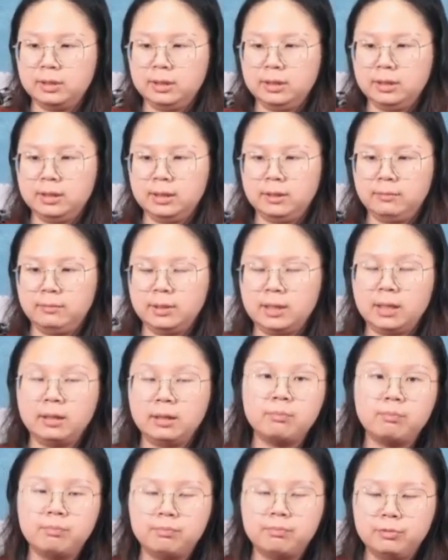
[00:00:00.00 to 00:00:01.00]
Yeah, we
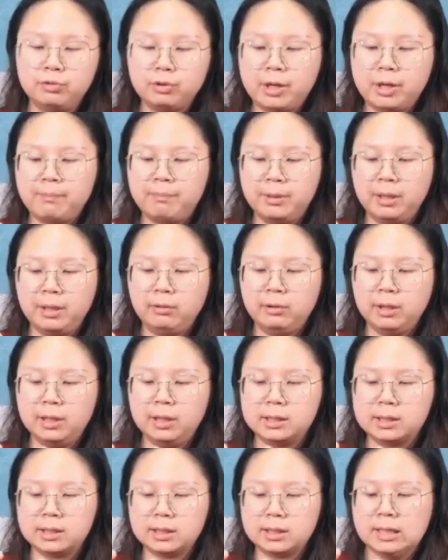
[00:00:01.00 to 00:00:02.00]
can, you can blow
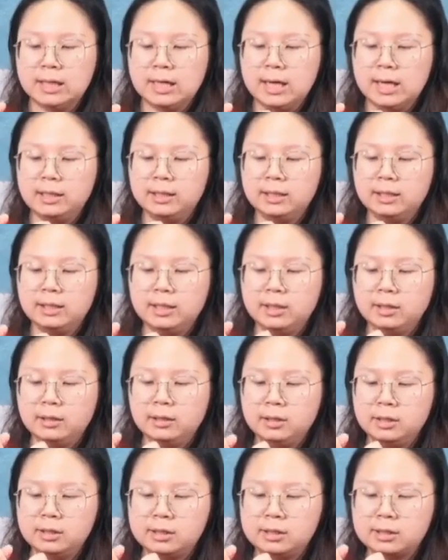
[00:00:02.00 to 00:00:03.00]
it and the,
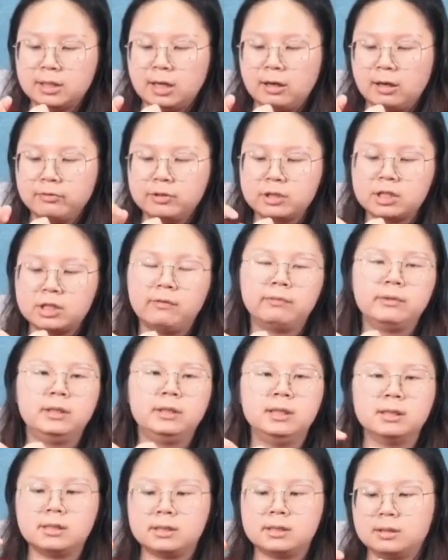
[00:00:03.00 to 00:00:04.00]
the sound of
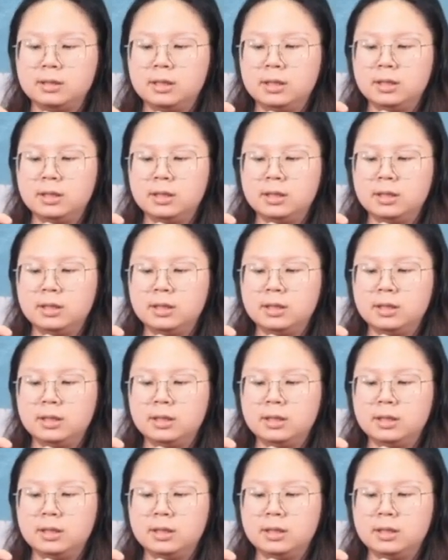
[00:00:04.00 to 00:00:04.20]
this,